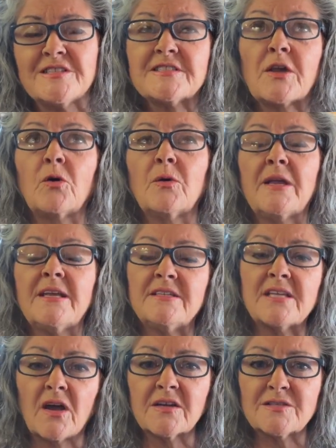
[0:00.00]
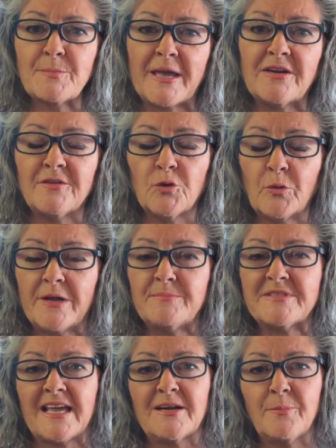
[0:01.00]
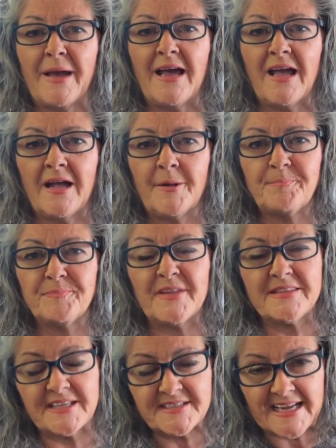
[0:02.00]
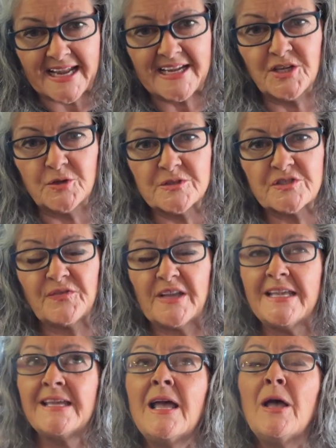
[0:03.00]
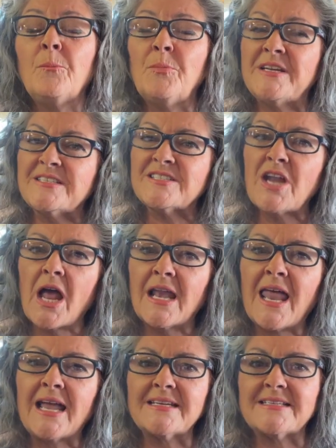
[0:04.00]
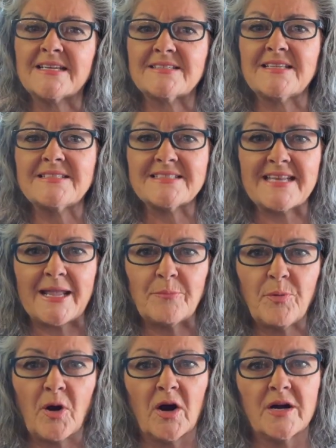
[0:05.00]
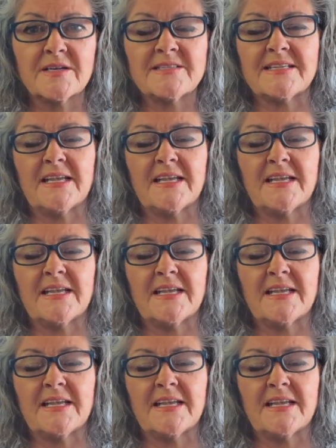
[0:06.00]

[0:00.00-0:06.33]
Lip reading: So it talks about on the website about the day use fee, but it's not like Texas State Parks.